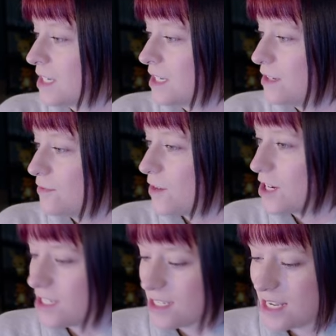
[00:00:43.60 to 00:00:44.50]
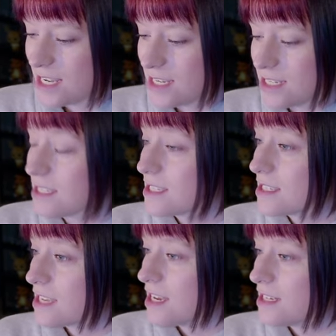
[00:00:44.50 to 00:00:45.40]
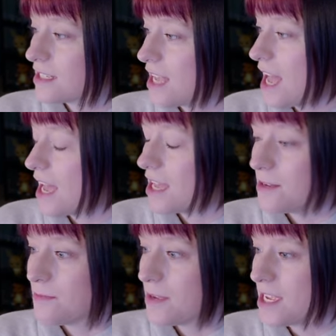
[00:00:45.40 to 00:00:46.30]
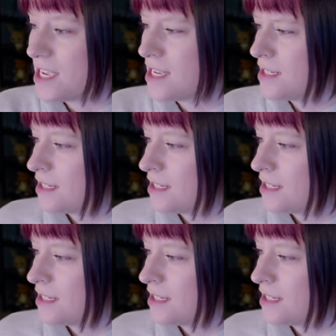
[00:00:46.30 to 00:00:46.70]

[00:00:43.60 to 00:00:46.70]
First is Sung Han Bin.